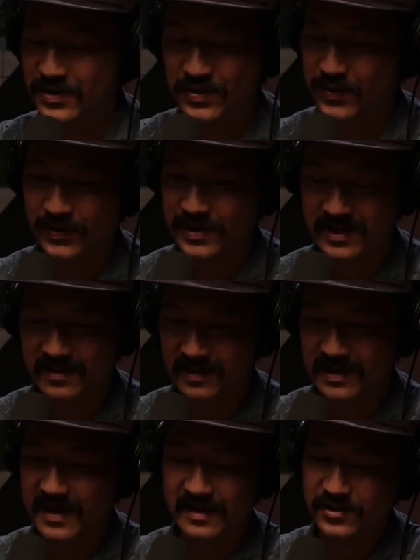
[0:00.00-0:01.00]
I totally
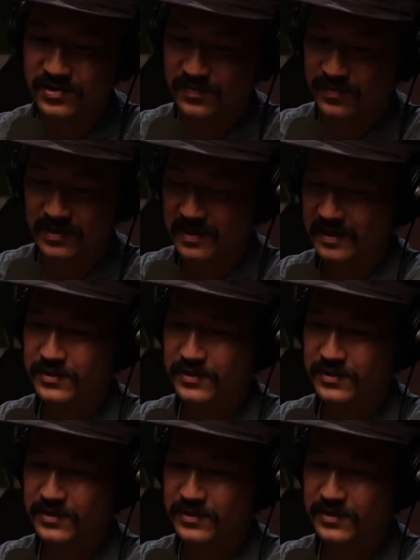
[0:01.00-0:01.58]
again just really